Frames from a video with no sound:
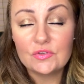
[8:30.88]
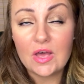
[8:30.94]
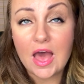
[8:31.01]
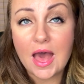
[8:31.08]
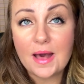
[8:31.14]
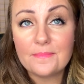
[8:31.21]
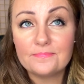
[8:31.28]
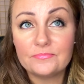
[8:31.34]

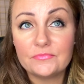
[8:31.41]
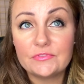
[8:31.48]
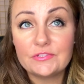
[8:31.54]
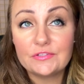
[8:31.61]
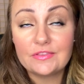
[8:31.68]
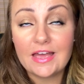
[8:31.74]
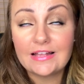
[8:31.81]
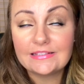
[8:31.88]

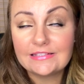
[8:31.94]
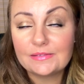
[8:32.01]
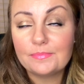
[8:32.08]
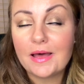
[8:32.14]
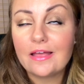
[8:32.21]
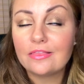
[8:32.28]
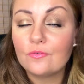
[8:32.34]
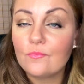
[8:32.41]
So that's
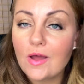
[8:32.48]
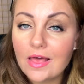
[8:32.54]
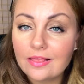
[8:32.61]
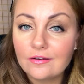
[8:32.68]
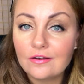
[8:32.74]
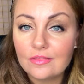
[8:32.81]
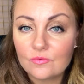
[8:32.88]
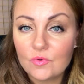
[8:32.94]
about the
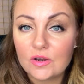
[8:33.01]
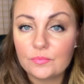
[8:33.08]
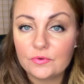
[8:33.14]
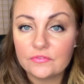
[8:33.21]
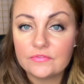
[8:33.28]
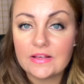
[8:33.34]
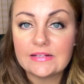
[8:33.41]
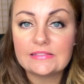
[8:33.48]
weather and the
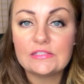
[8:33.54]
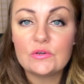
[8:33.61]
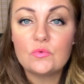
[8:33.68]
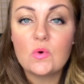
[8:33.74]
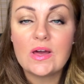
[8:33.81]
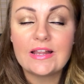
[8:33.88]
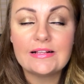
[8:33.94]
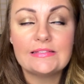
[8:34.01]
waterproofness. So
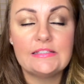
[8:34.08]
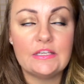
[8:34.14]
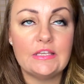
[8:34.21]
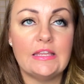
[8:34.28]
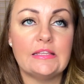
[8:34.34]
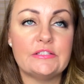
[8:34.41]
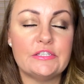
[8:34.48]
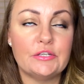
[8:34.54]
what else do you
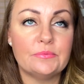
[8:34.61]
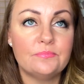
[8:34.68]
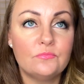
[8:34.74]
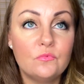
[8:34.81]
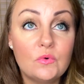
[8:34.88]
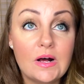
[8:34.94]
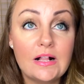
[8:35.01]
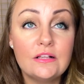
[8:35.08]
need to do?
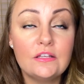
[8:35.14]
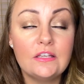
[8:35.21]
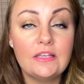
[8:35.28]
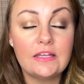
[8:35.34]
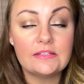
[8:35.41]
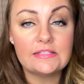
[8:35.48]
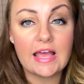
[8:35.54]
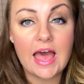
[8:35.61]
Well, you
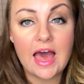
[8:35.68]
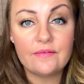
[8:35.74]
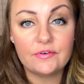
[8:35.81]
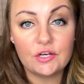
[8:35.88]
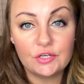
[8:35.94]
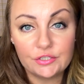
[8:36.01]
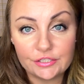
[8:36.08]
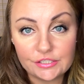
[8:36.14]
need to have a
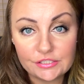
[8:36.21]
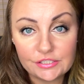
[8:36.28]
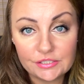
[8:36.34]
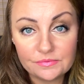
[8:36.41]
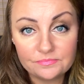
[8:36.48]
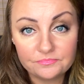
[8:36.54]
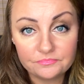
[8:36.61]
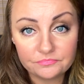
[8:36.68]
hood
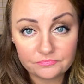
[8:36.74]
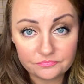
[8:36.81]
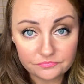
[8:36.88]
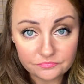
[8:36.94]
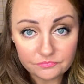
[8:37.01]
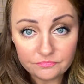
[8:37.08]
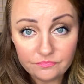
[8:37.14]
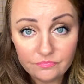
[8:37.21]

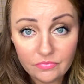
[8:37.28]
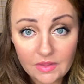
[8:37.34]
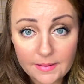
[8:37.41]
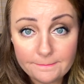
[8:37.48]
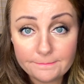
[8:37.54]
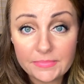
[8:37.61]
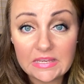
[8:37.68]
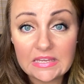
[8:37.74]

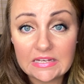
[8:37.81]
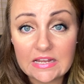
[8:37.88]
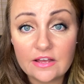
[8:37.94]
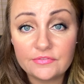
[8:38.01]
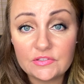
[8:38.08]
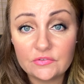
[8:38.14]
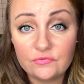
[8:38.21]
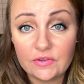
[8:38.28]
big
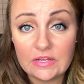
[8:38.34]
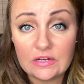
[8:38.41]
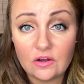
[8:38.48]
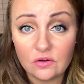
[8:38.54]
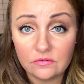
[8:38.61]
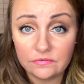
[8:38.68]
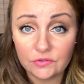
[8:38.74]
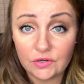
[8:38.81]
enough to fit
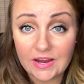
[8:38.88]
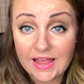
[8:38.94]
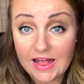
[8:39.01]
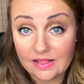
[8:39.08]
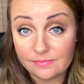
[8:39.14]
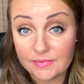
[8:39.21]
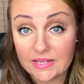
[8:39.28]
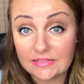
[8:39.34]
over a
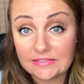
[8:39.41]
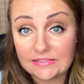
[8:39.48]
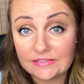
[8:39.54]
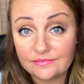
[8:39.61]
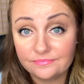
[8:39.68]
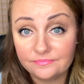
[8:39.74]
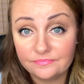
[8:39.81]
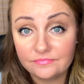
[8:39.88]
helmet.
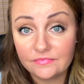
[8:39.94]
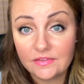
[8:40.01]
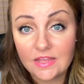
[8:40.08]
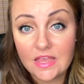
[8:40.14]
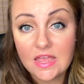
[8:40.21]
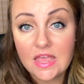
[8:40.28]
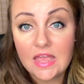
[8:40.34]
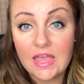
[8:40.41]

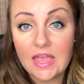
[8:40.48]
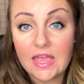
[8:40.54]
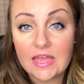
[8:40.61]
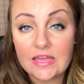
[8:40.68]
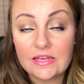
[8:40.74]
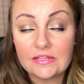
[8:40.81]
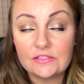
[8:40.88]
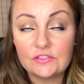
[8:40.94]

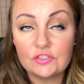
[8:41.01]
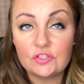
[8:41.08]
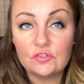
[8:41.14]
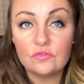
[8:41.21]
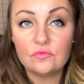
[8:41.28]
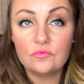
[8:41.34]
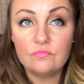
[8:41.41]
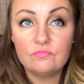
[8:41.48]
And
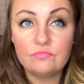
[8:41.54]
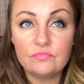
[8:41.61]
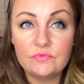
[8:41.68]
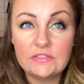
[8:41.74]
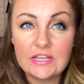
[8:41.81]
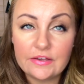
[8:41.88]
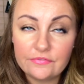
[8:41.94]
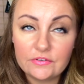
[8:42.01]
you
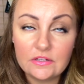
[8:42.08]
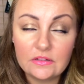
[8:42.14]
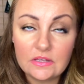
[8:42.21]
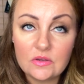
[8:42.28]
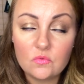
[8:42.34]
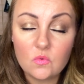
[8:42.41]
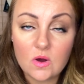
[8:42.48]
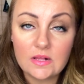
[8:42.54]

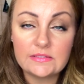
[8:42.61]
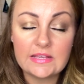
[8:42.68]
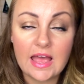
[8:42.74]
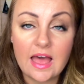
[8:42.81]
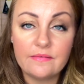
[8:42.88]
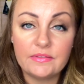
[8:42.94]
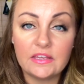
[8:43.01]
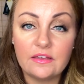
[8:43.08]
definitely want to
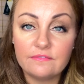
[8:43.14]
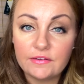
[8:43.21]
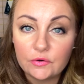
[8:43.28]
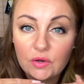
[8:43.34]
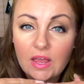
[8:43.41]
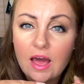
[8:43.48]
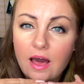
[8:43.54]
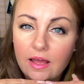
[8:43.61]
have like a
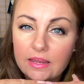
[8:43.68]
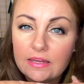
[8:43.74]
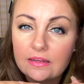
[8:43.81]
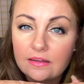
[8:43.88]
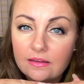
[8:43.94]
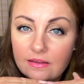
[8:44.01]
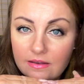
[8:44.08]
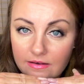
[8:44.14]
very
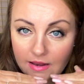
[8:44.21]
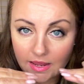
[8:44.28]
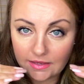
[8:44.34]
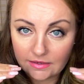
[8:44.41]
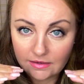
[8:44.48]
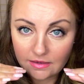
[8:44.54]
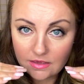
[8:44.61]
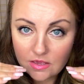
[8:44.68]
high
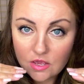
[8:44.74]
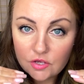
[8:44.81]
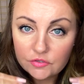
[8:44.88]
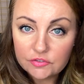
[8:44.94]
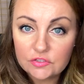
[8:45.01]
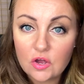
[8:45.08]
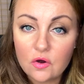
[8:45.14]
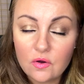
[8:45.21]
neck.
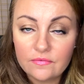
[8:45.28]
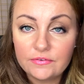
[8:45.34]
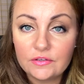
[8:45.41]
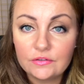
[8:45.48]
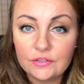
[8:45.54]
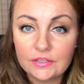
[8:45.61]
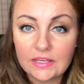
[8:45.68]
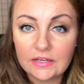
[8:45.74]
So if
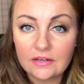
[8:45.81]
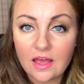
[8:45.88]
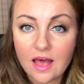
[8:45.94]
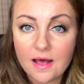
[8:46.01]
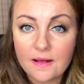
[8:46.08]
you look at